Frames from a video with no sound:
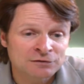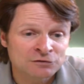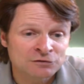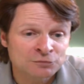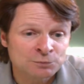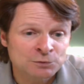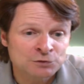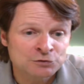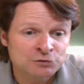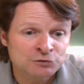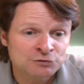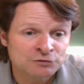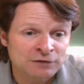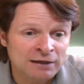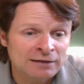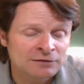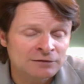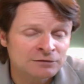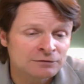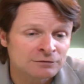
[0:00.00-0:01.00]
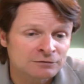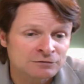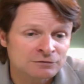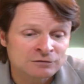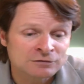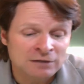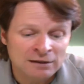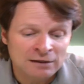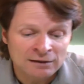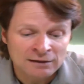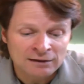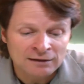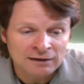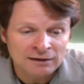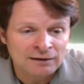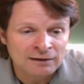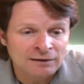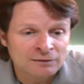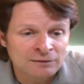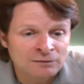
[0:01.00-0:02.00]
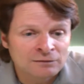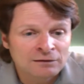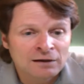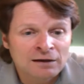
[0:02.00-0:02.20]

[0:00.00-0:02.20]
and spiritual values and